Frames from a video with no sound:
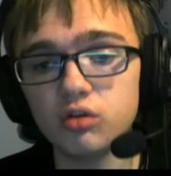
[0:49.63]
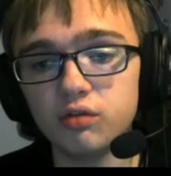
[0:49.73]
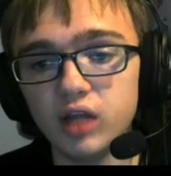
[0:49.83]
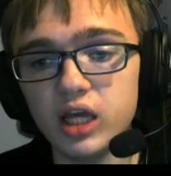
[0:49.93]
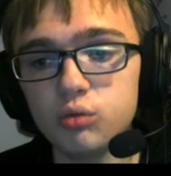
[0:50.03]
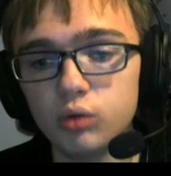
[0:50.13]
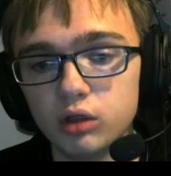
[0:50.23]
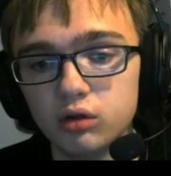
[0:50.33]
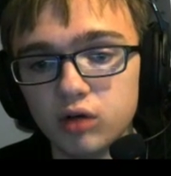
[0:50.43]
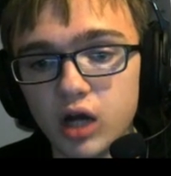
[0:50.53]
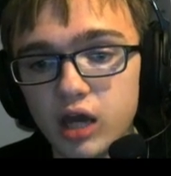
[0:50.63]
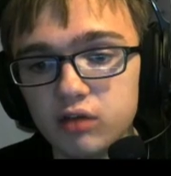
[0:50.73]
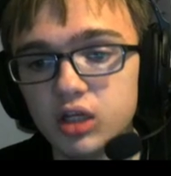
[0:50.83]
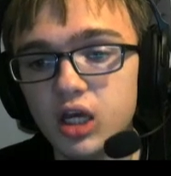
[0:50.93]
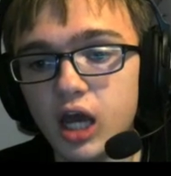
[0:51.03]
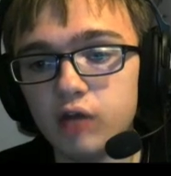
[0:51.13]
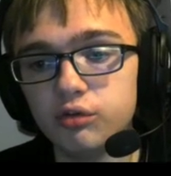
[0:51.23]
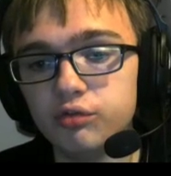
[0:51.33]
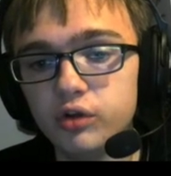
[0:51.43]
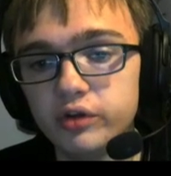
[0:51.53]
of light will arrive and
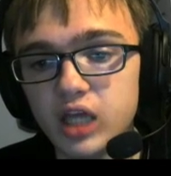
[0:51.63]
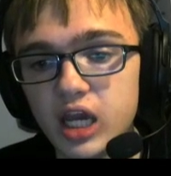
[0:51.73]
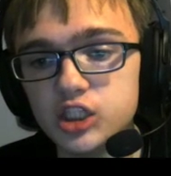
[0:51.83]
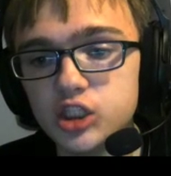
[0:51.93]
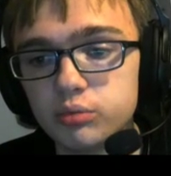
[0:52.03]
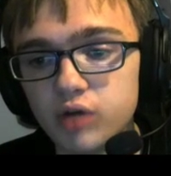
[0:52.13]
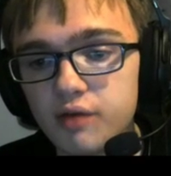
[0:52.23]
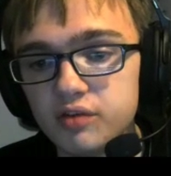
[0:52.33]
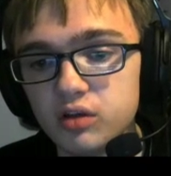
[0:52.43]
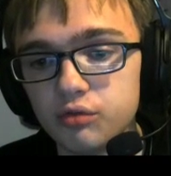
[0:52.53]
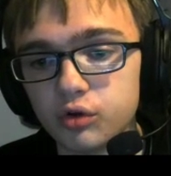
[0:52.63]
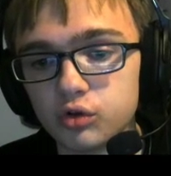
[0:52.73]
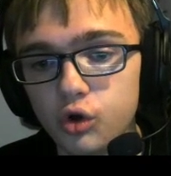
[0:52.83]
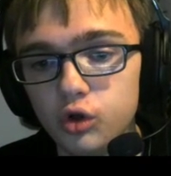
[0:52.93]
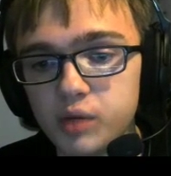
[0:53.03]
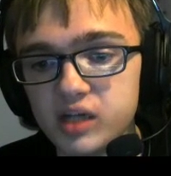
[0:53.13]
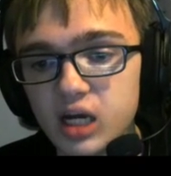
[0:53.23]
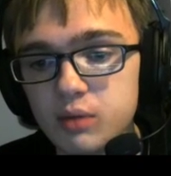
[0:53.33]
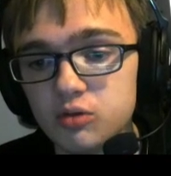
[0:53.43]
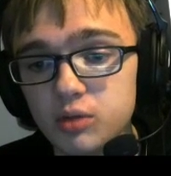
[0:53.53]
fulfill the ancient prophecy foretold by
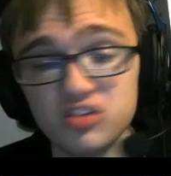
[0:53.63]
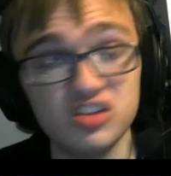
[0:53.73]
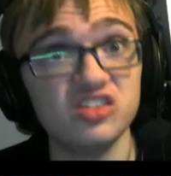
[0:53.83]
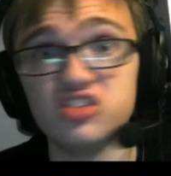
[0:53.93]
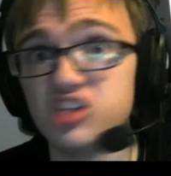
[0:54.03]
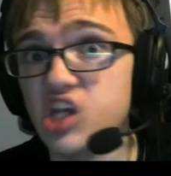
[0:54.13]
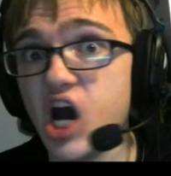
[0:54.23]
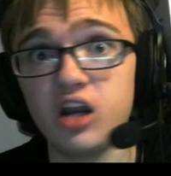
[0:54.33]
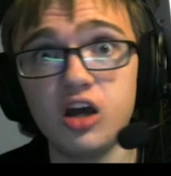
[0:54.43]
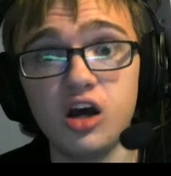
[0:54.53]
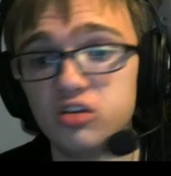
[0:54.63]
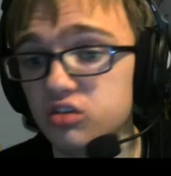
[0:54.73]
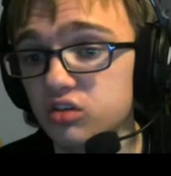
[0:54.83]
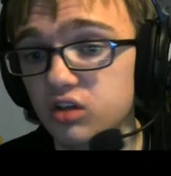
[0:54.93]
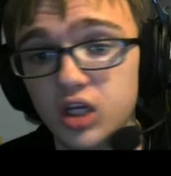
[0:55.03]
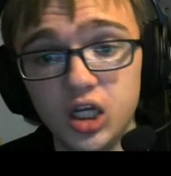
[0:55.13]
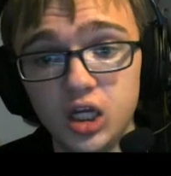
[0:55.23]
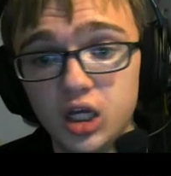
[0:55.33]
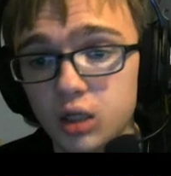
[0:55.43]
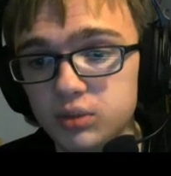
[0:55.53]
time and space. This is not us.
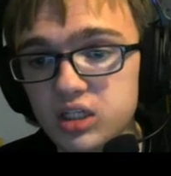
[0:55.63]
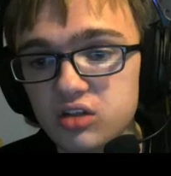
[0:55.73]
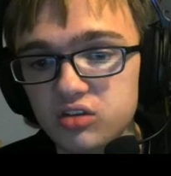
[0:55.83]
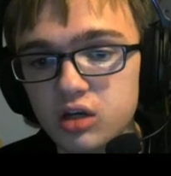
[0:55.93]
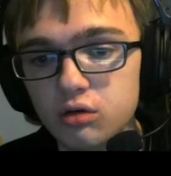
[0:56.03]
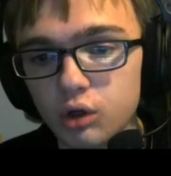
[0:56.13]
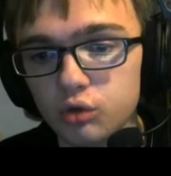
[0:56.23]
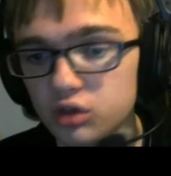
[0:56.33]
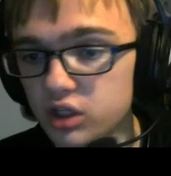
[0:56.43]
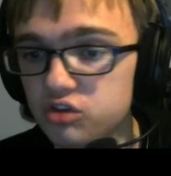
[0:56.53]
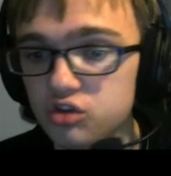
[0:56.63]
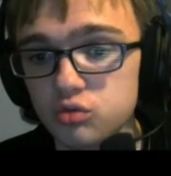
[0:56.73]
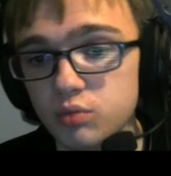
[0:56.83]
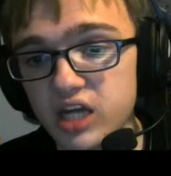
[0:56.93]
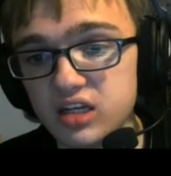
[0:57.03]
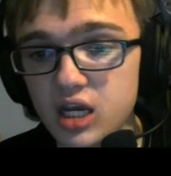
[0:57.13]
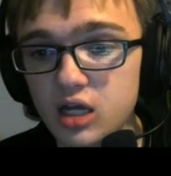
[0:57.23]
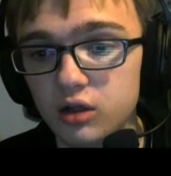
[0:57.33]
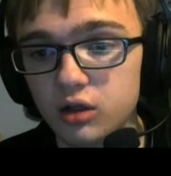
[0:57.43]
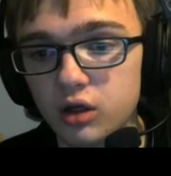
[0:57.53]
Please, heroes, listen to my
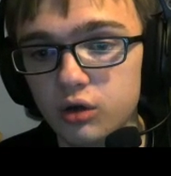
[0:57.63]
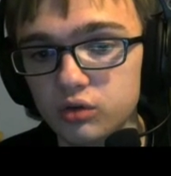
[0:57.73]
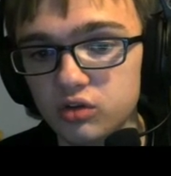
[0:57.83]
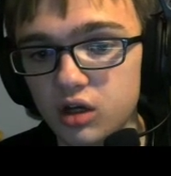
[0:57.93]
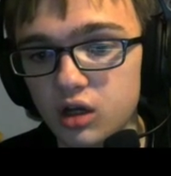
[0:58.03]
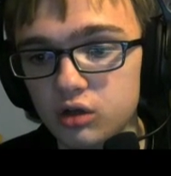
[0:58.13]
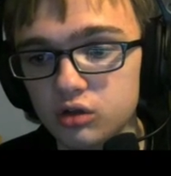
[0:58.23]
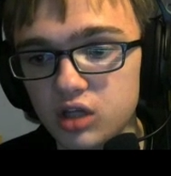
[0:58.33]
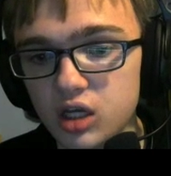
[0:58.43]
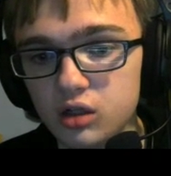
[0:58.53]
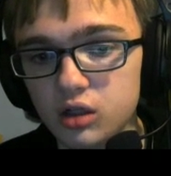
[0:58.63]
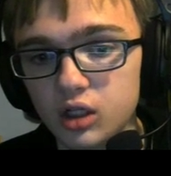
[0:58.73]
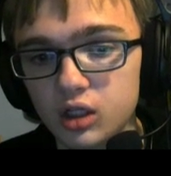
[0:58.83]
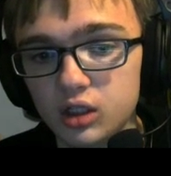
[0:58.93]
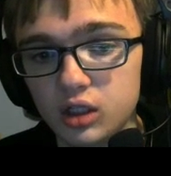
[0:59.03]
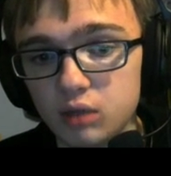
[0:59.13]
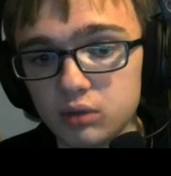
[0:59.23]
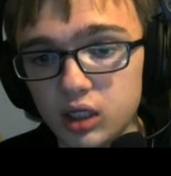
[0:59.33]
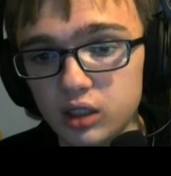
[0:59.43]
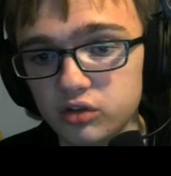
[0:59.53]
tale. Oh, is it an undertale? I'm
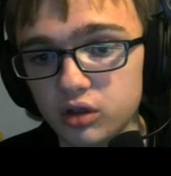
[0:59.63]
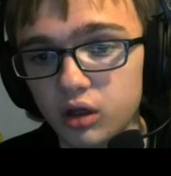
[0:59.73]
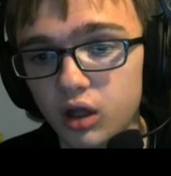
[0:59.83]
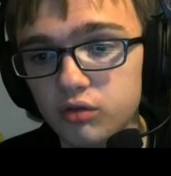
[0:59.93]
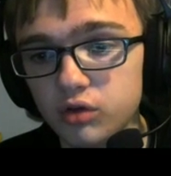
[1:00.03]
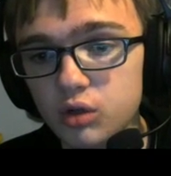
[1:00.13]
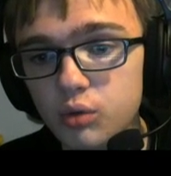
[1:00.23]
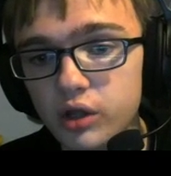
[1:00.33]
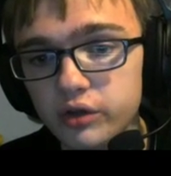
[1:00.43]
gonna listen. Very well